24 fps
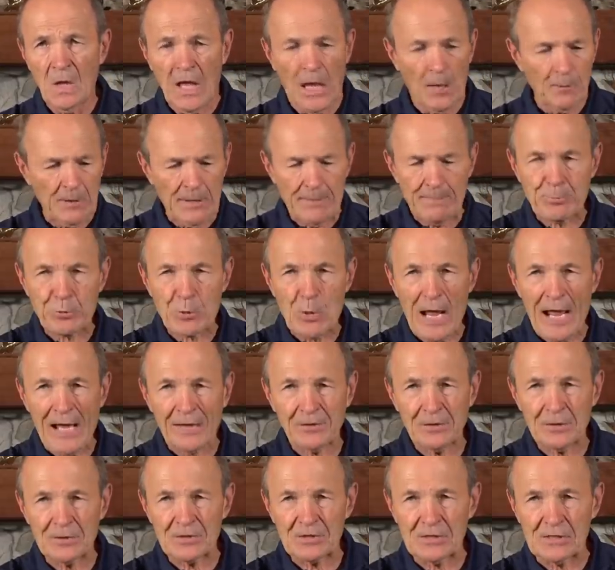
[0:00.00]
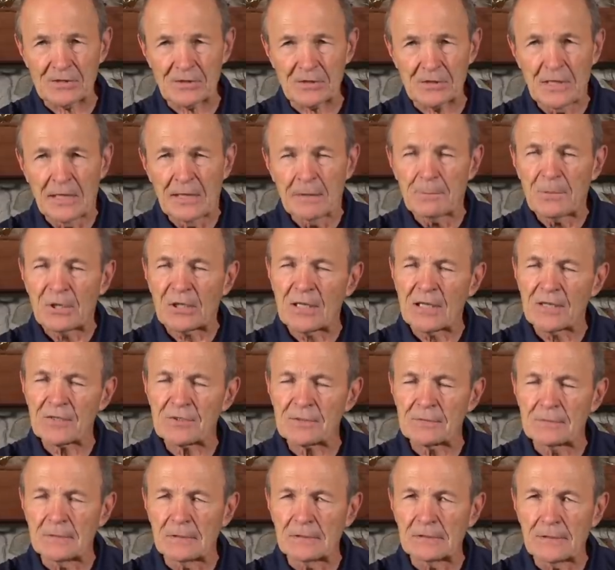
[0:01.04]
And we practice this
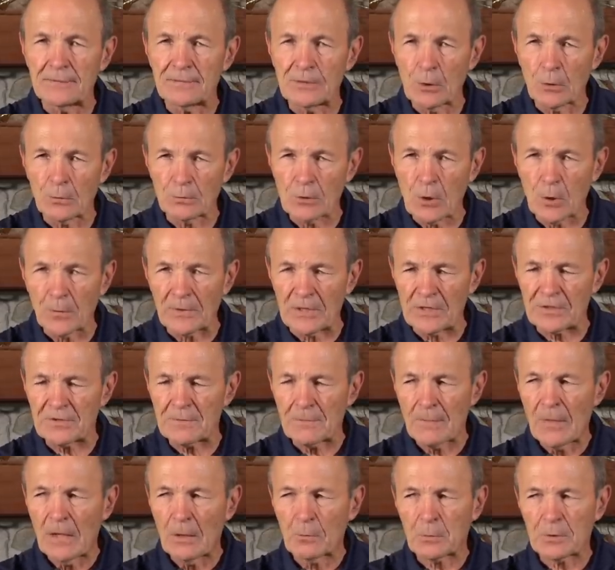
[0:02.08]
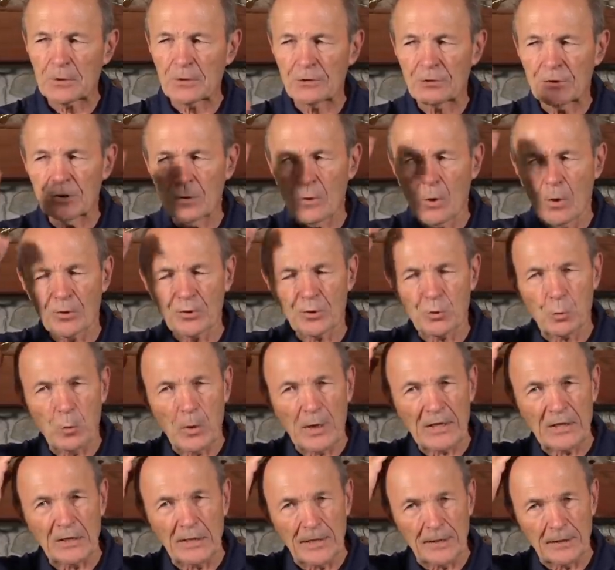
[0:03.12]
because, if you don't know this, with a two-hose
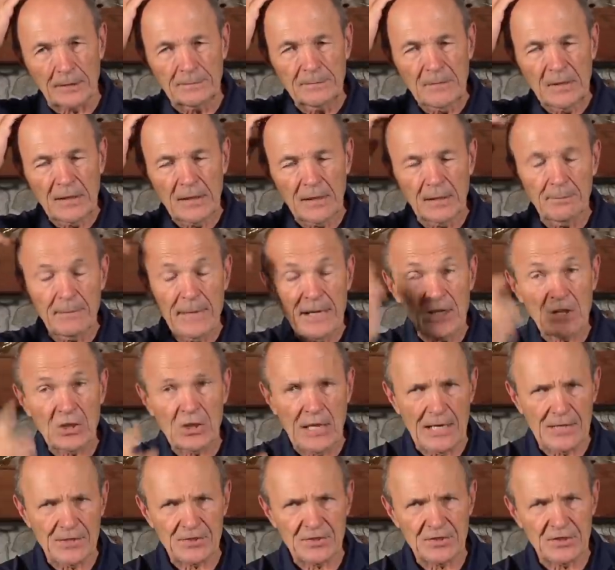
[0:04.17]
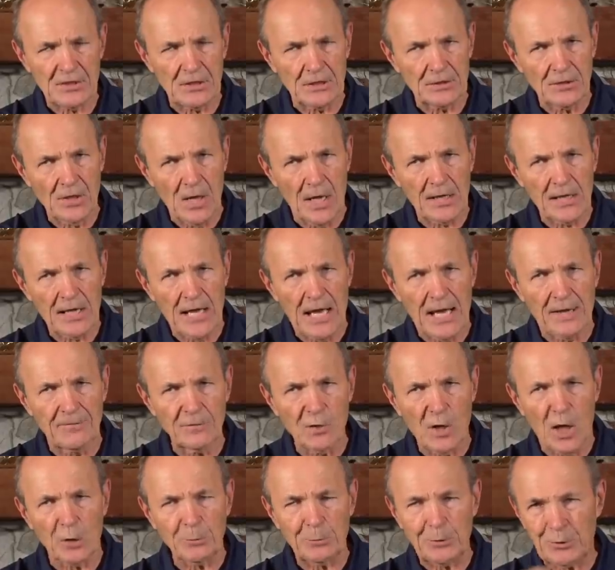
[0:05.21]
regulator, in many cases, did not have
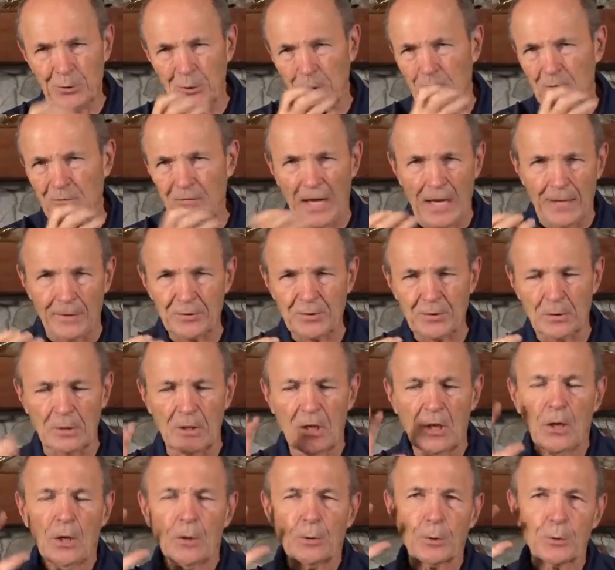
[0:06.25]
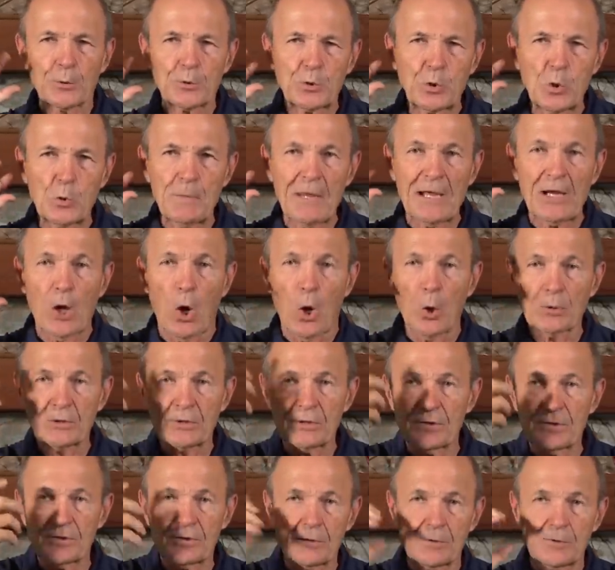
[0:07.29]
non-return valves. So those two big
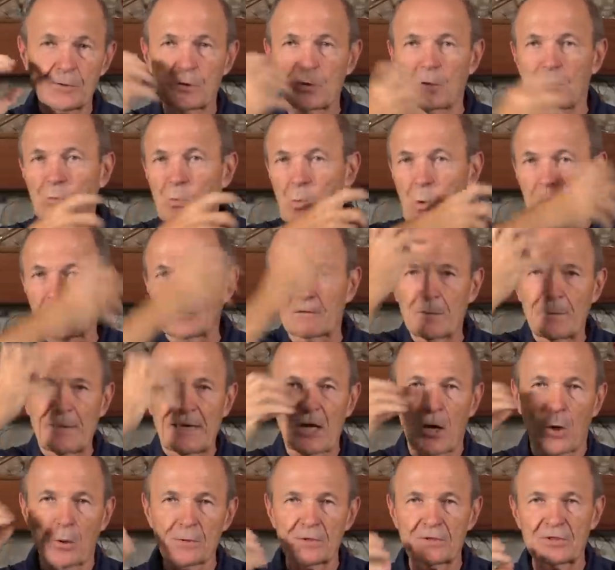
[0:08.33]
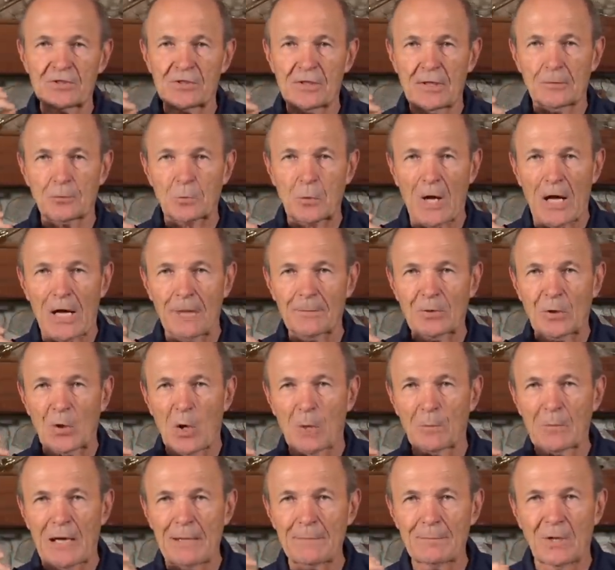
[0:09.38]
hoses, those two wonderful big hoses that Rob and
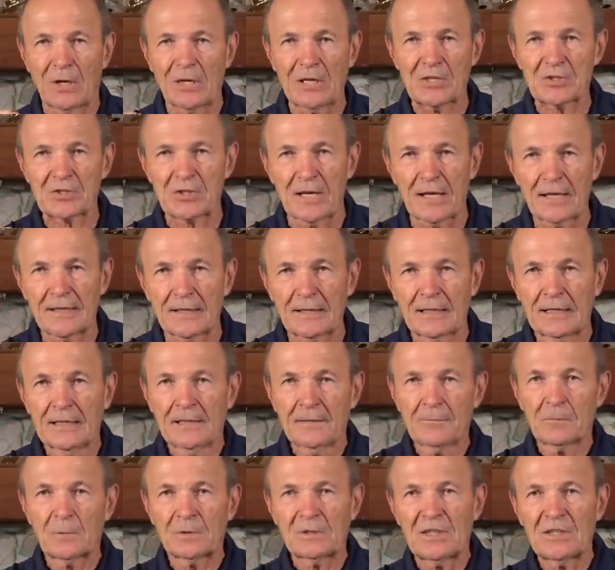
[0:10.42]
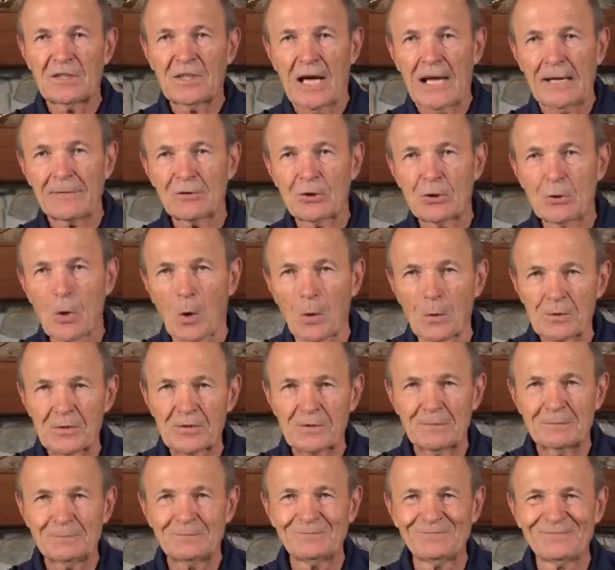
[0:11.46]
all my buddies like when they dive
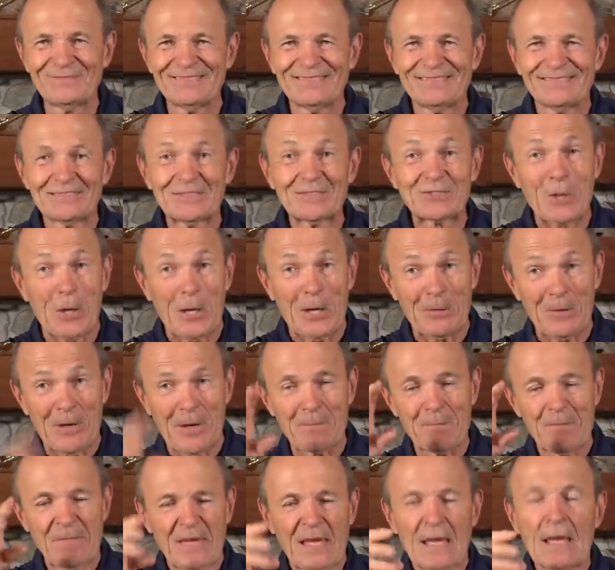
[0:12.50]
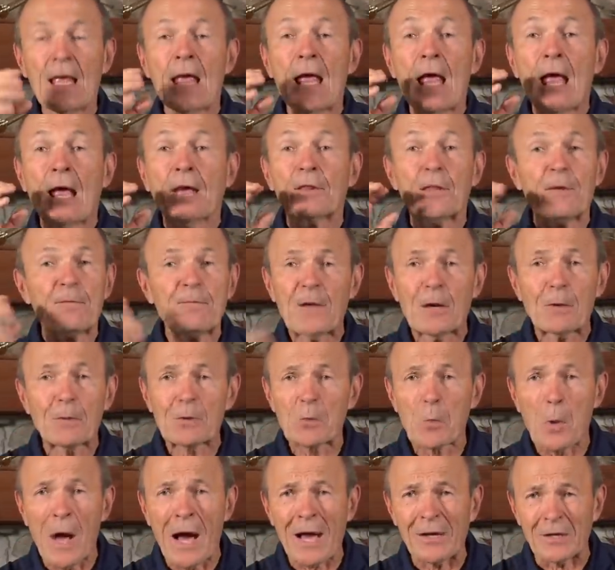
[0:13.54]
two-hose, sorry, Rob, they fill
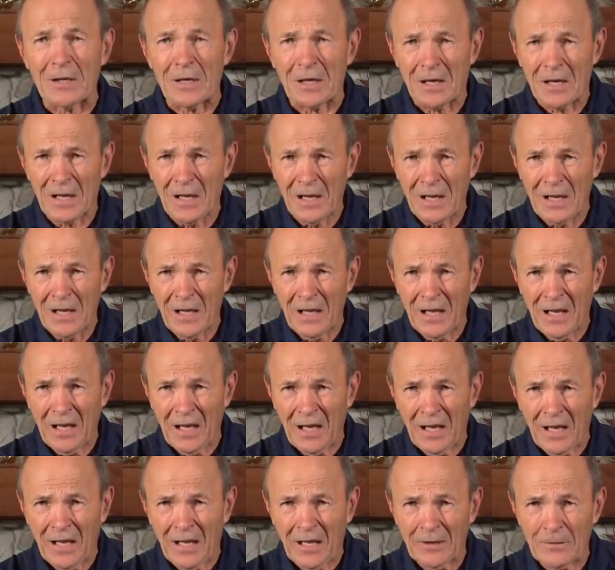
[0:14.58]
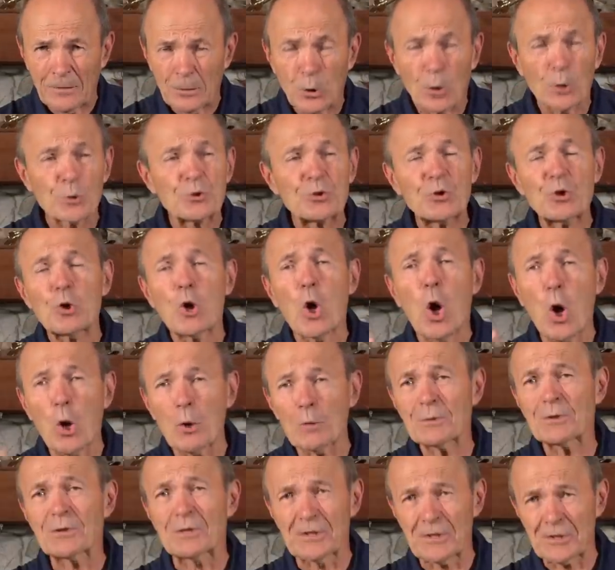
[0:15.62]
with water. Those two
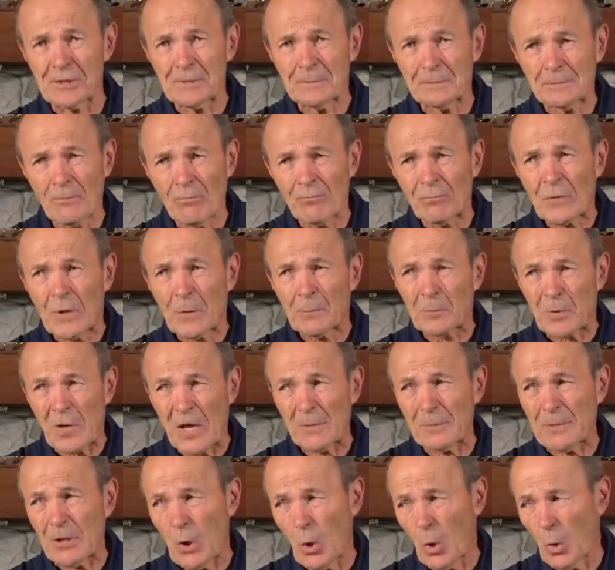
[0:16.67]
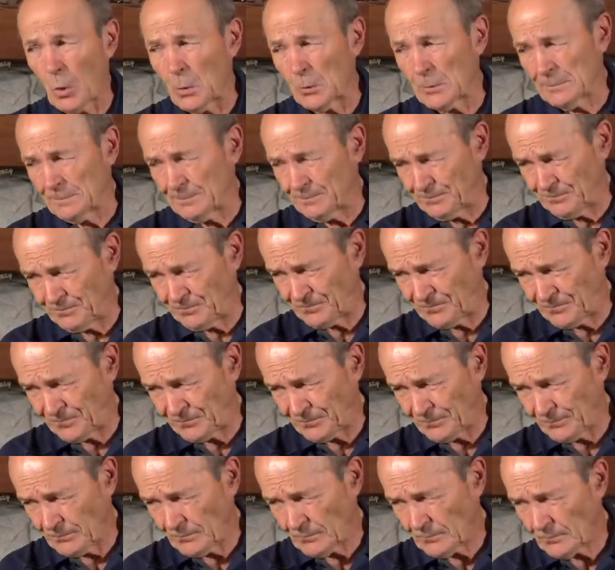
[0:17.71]
hoses probably hold
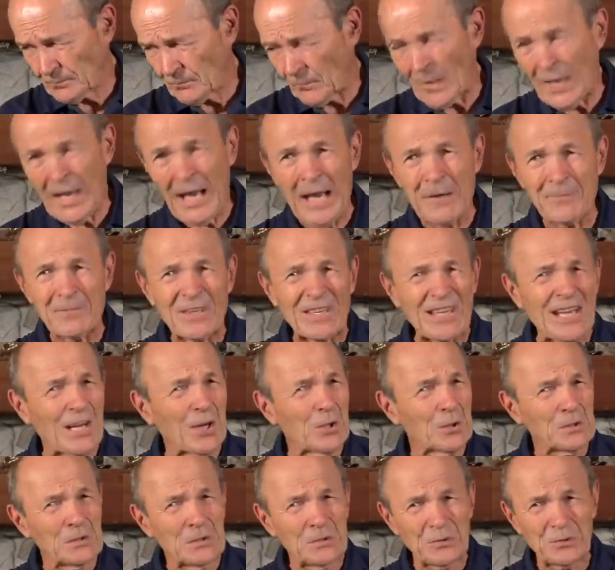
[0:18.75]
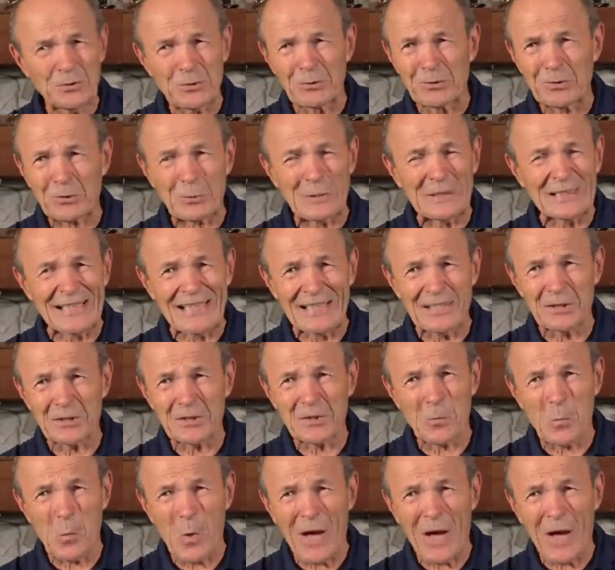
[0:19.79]
half a gallon, 2 or 3 liters of